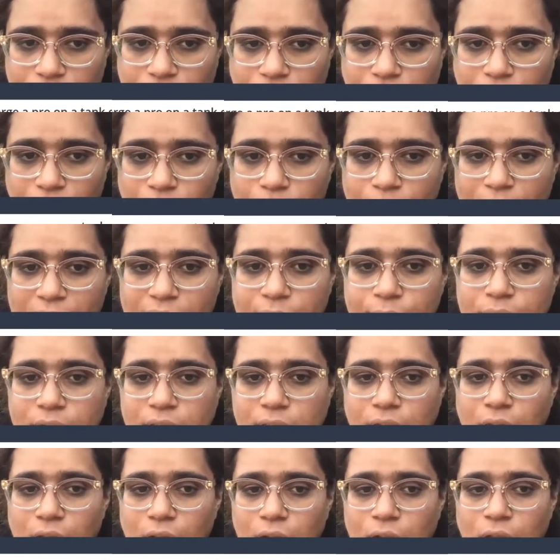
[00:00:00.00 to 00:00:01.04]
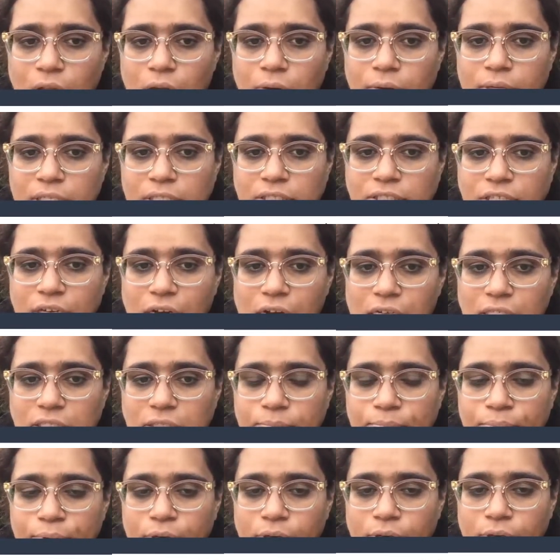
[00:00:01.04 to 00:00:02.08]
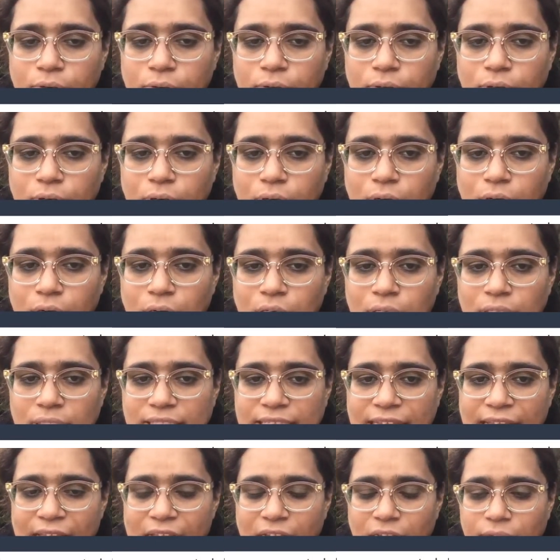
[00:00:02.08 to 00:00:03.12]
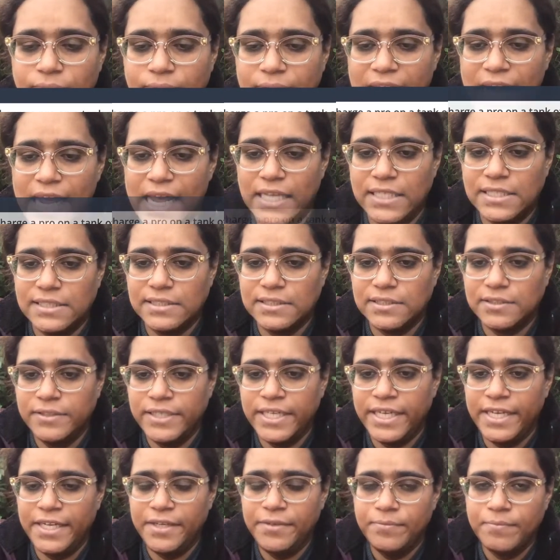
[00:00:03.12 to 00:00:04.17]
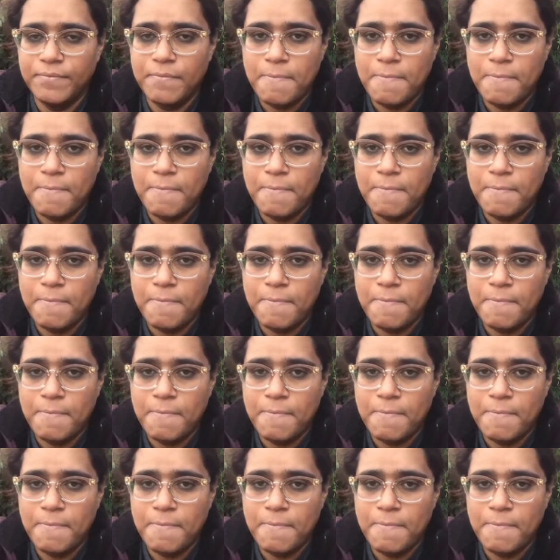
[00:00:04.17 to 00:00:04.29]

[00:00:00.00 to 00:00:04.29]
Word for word: How many will how long will it charge a pro on a tank of gas? Okay.